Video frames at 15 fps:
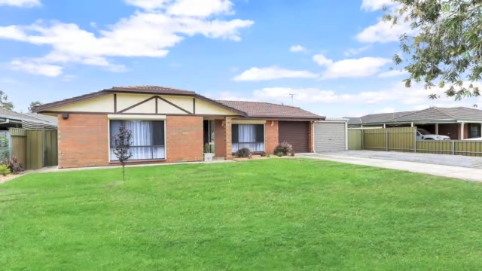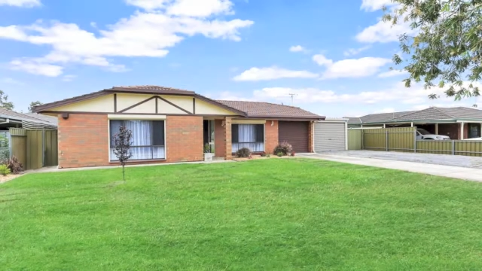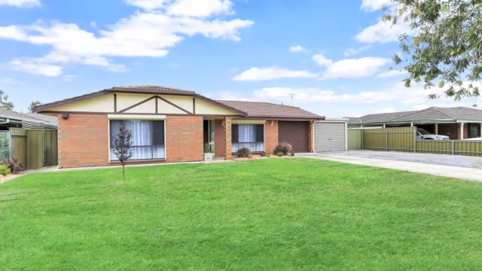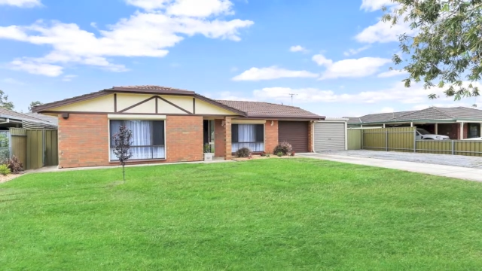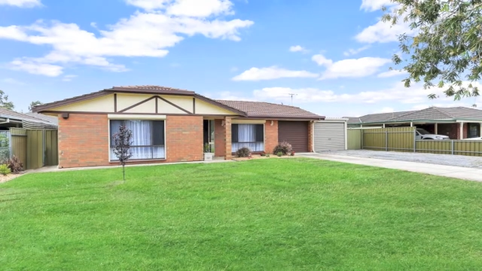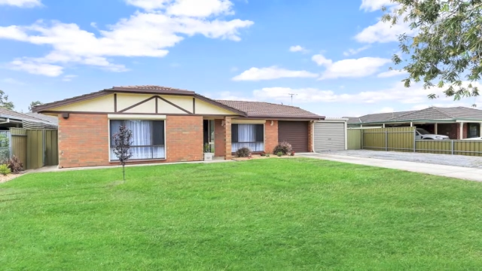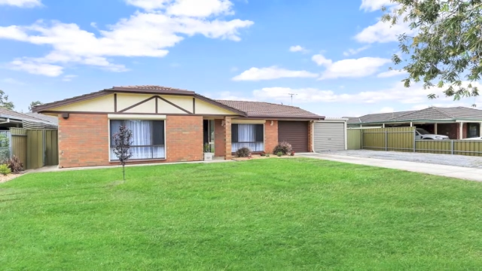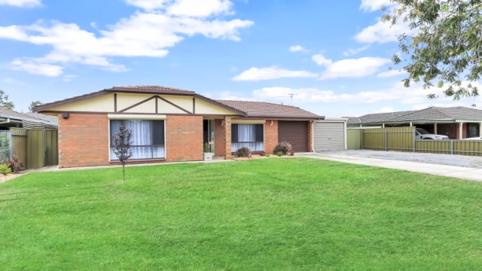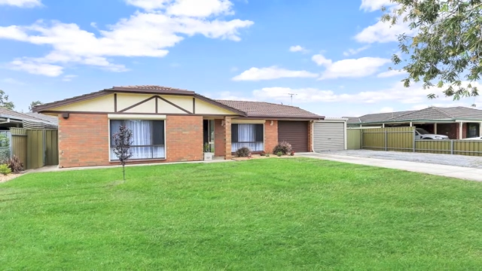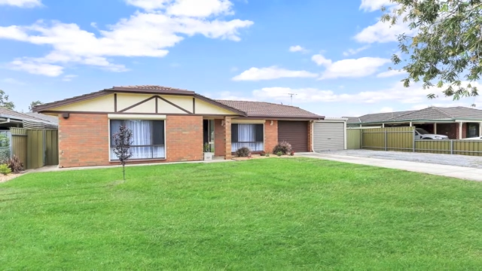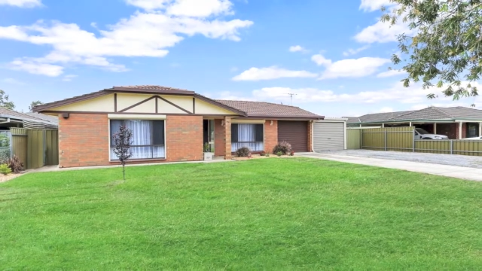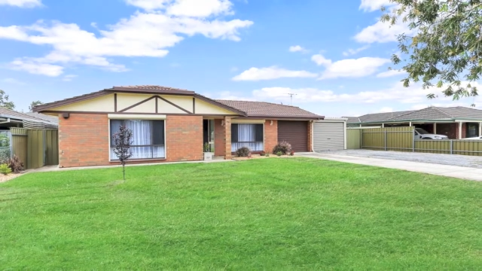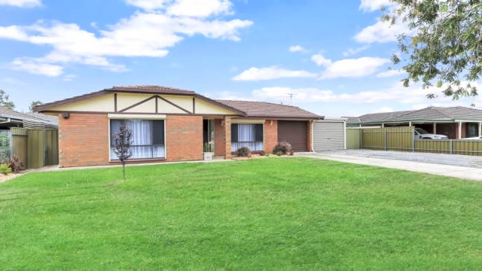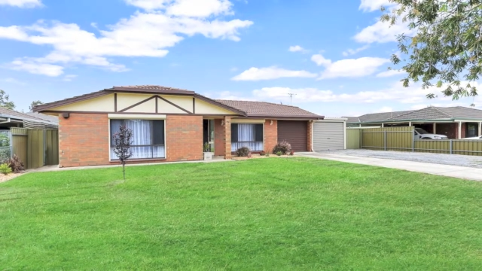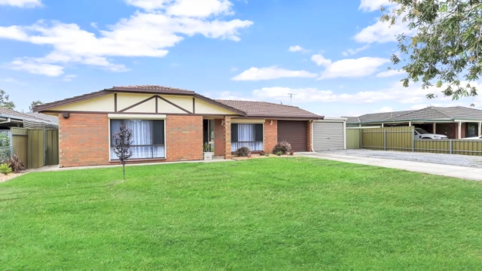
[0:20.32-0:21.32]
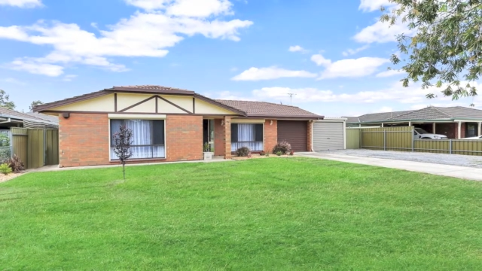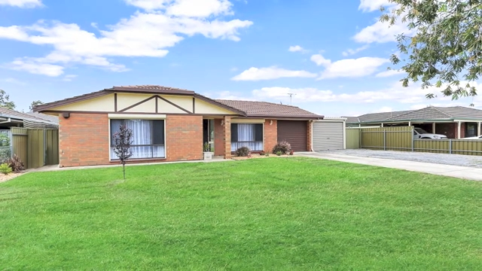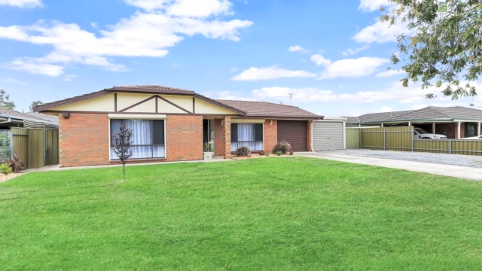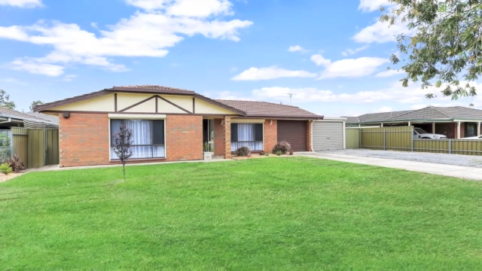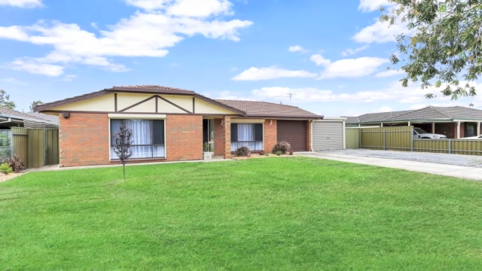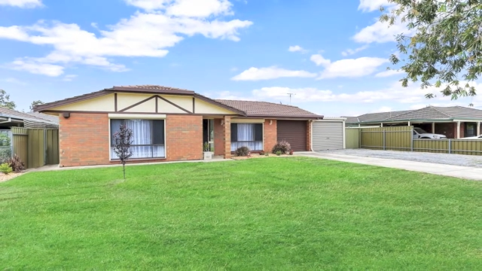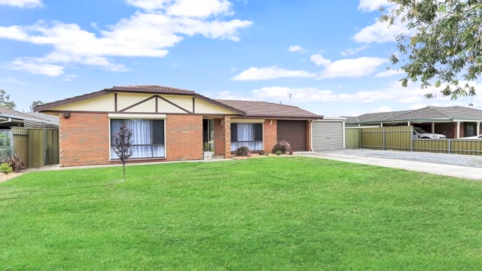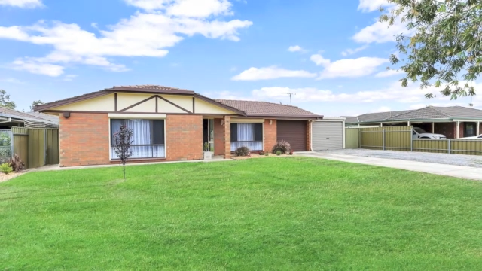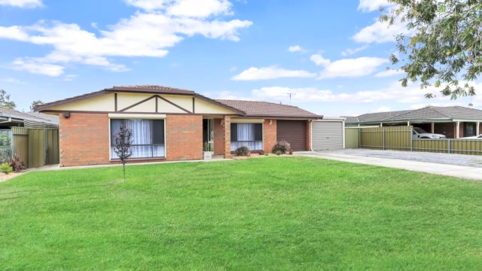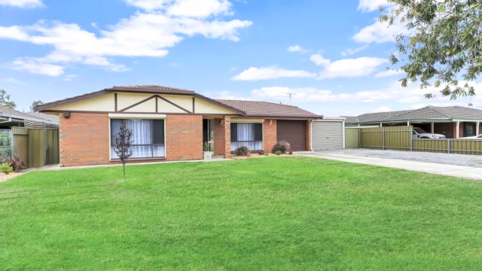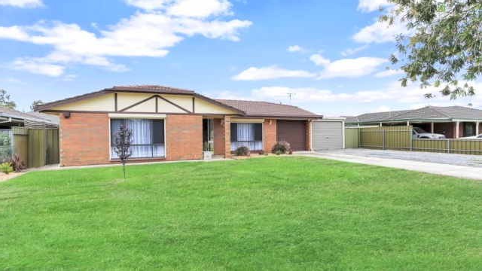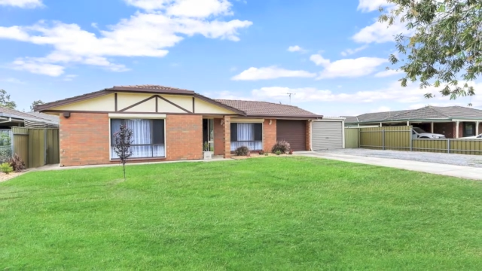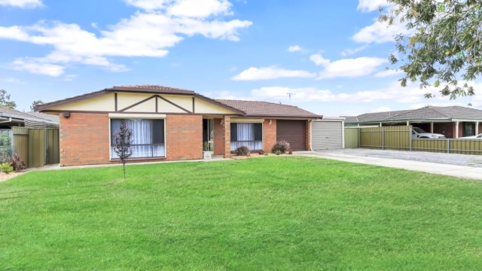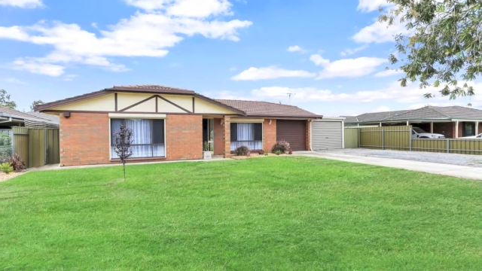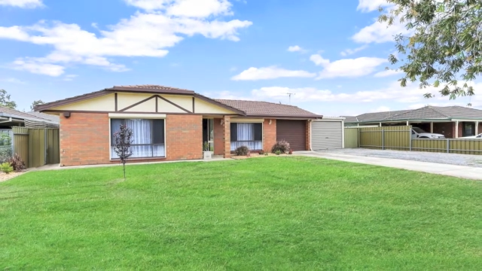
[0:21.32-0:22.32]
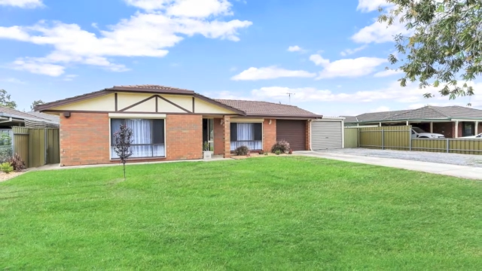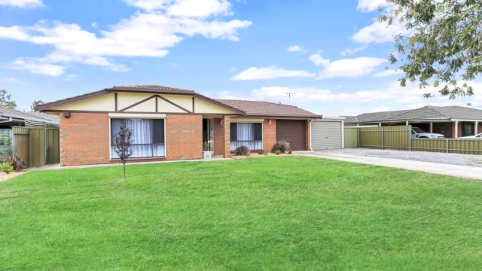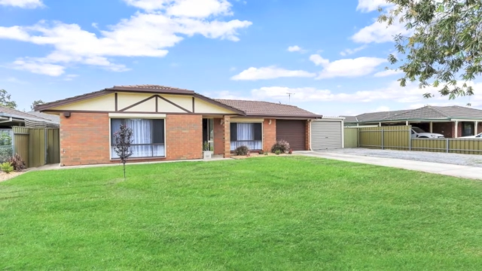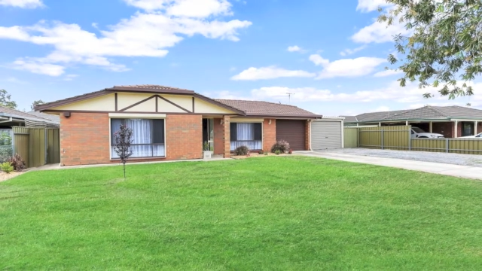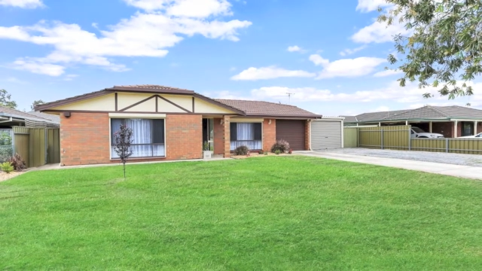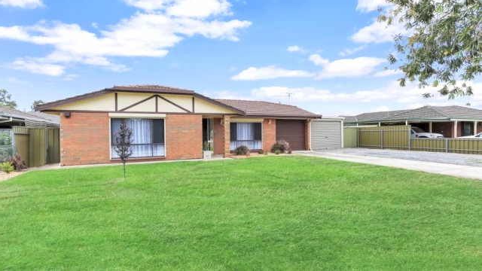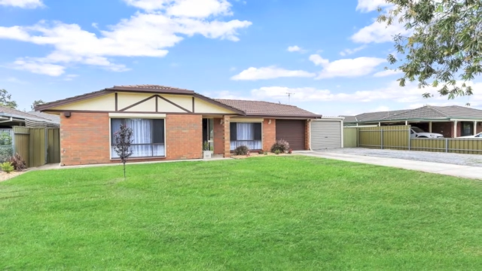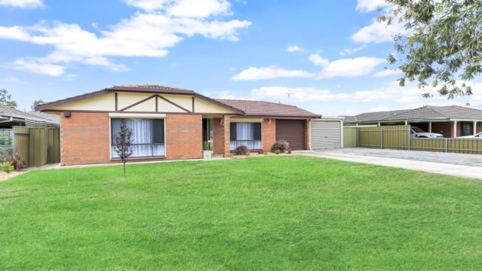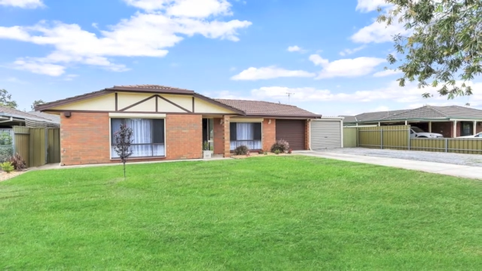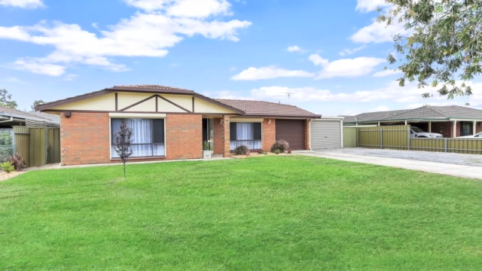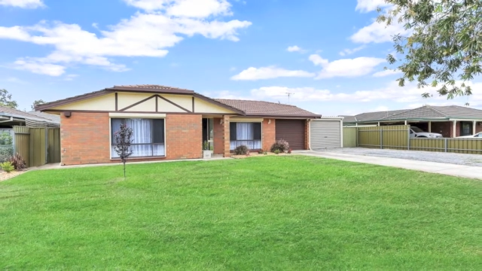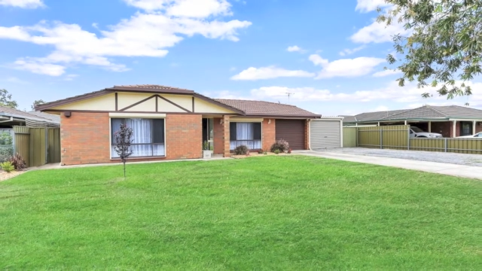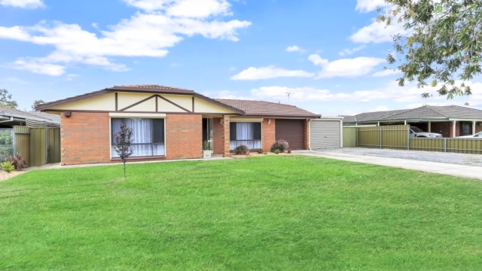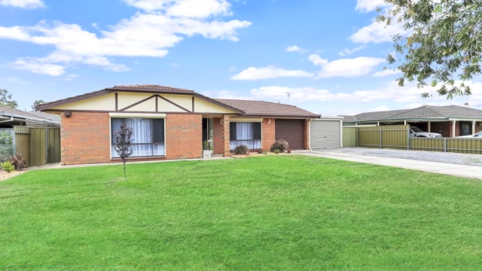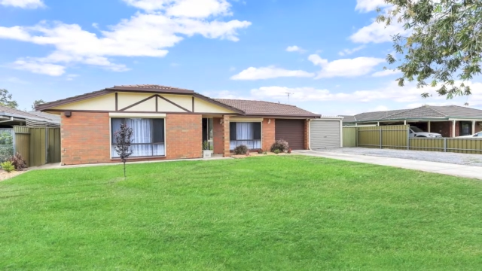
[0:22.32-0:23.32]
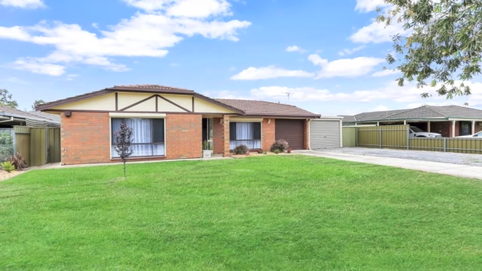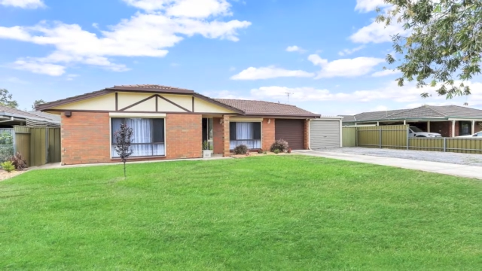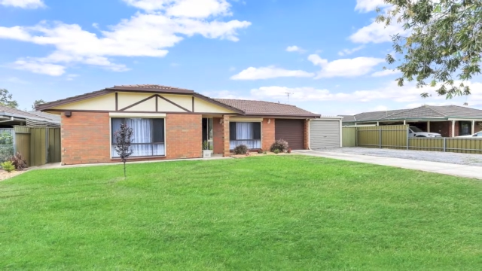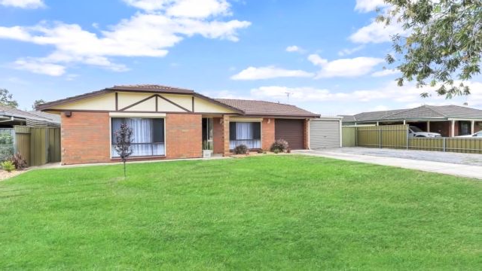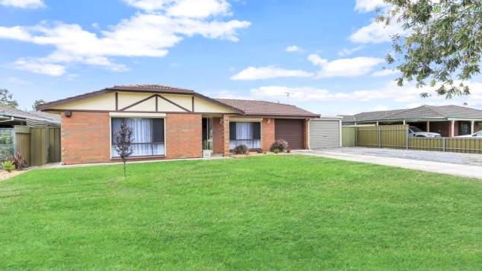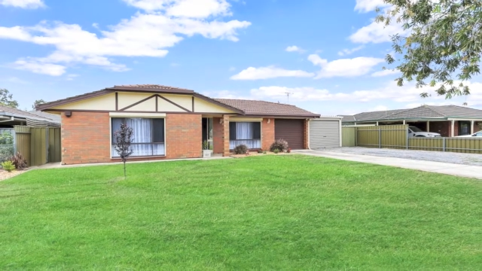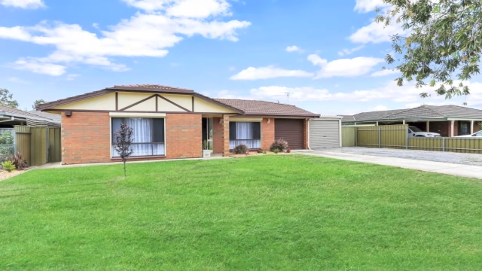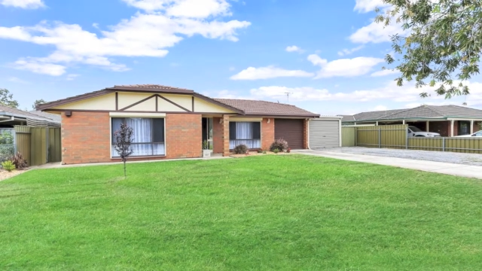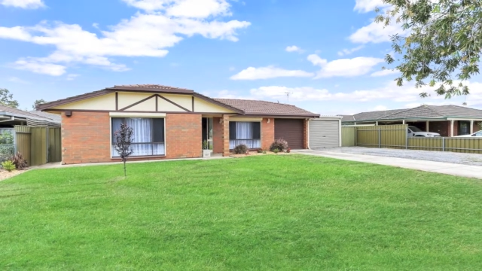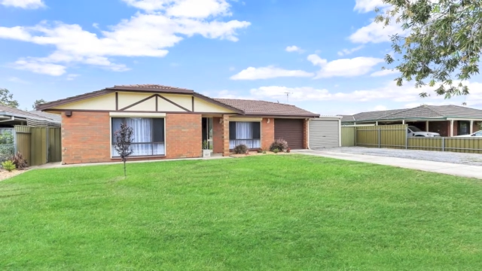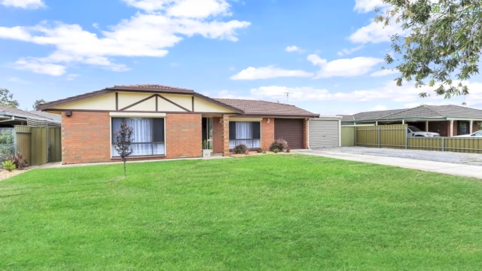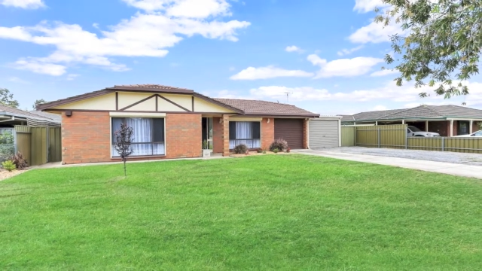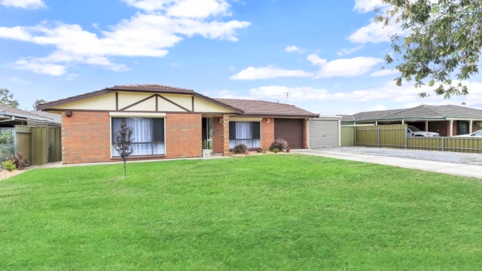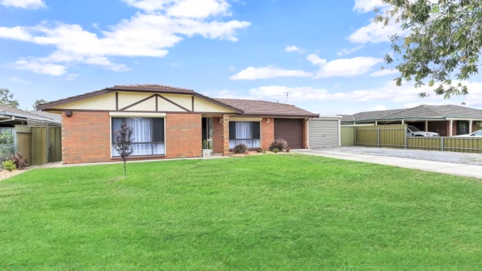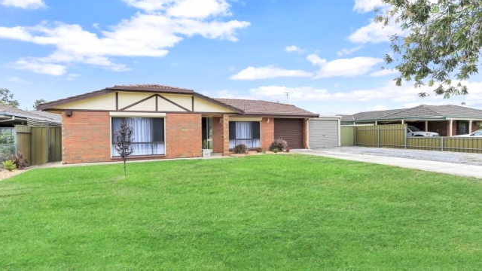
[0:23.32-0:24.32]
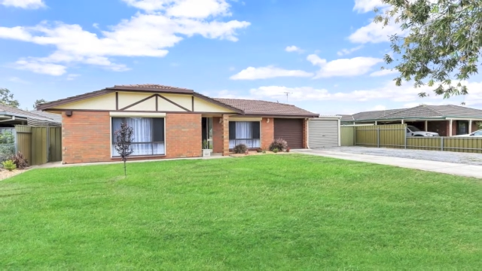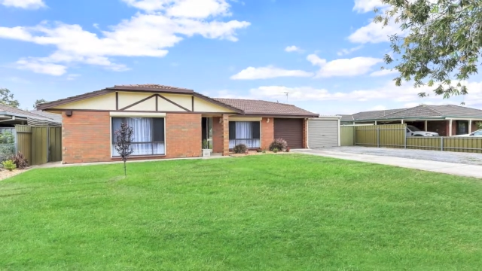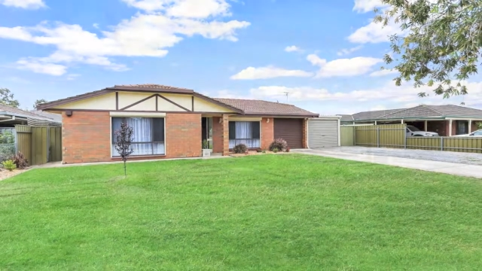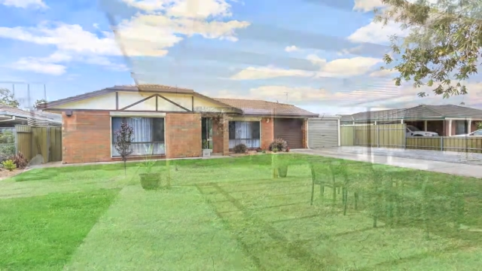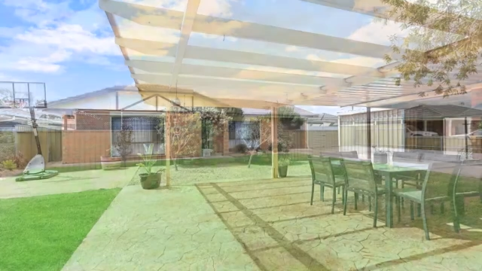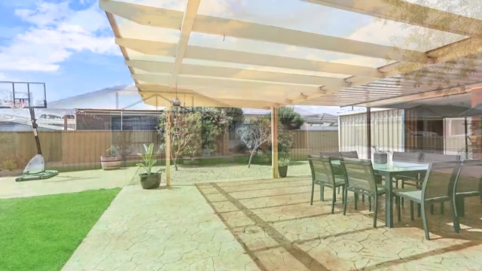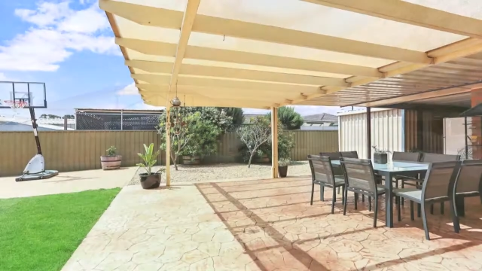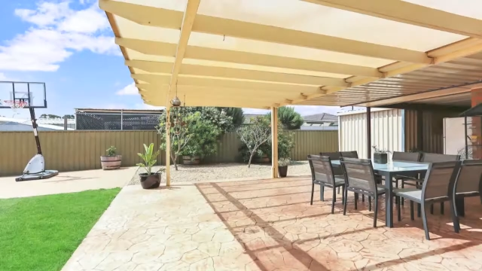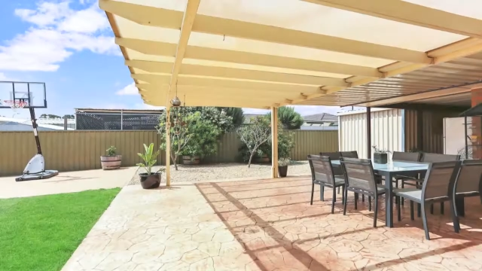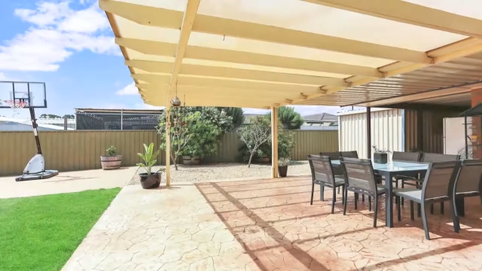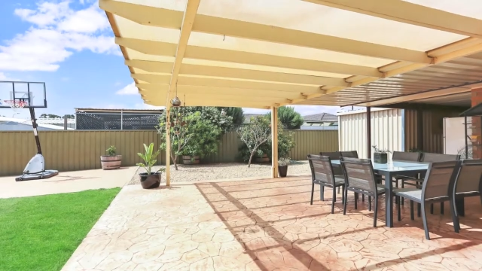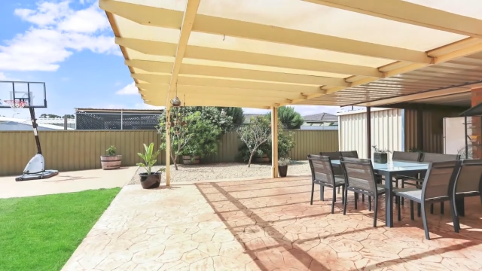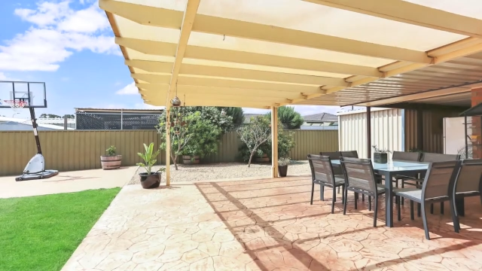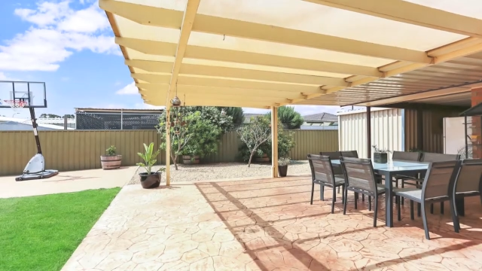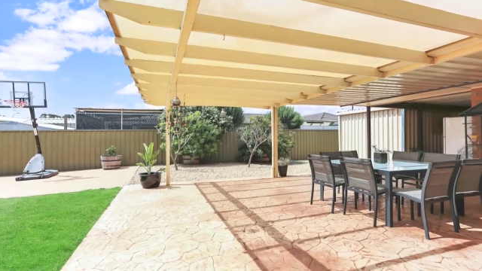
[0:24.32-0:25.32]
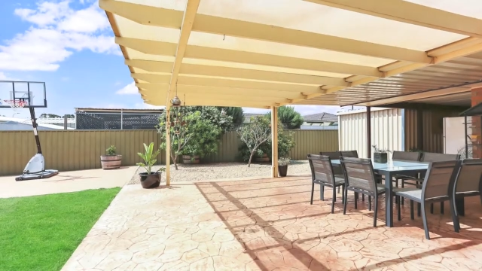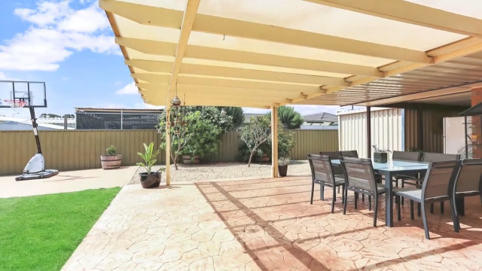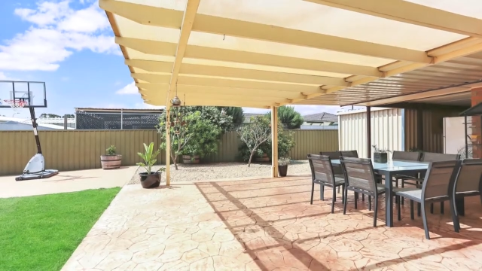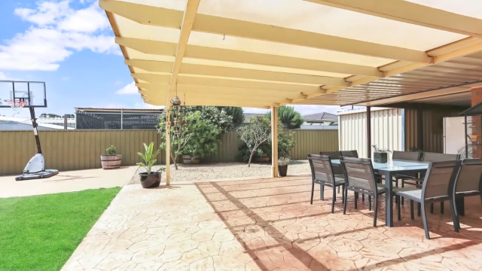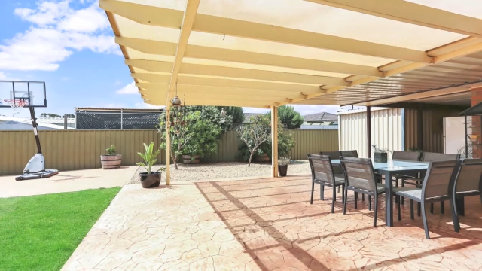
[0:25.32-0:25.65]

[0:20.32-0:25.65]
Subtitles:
[unreadable: no face in view]